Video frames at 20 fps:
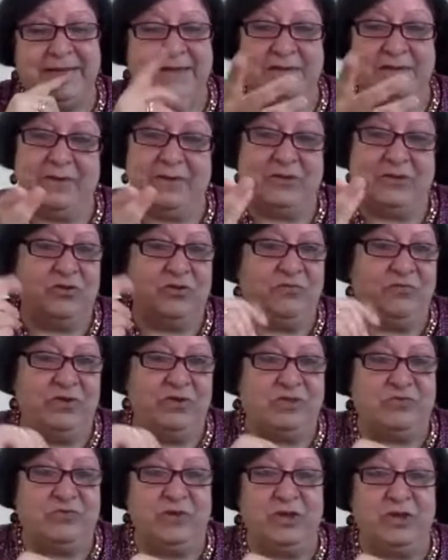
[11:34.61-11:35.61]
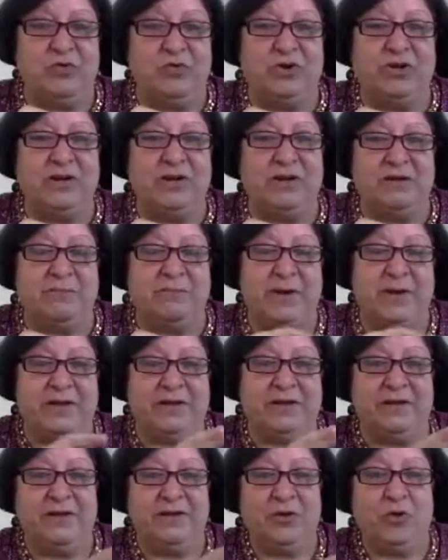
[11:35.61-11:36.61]
Depends on which way you want to interpret
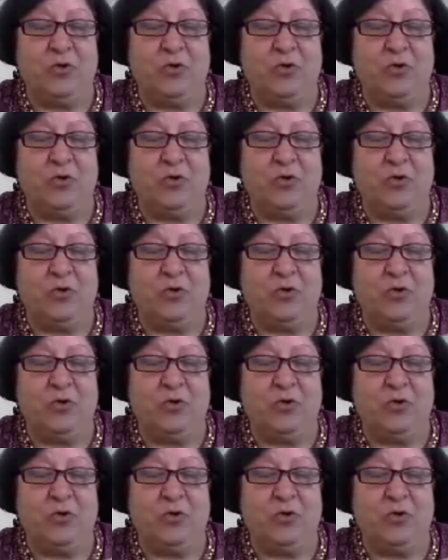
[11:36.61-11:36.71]
it.